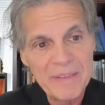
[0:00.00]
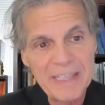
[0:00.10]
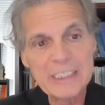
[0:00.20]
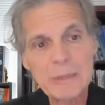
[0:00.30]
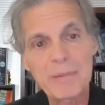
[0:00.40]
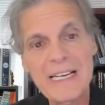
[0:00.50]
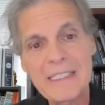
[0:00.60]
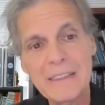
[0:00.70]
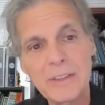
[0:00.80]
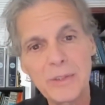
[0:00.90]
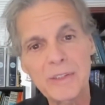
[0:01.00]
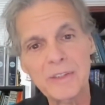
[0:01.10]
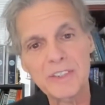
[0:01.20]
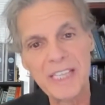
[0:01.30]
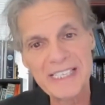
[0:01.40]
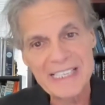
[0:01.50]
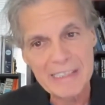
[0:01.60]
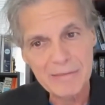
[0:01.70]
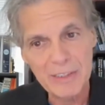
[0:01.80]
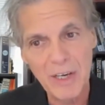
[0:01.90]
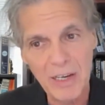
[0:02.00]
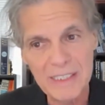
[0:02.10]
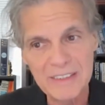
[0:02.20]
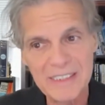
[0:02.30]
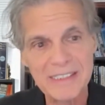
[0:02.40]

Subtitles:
They explained to their psychiatric colleagues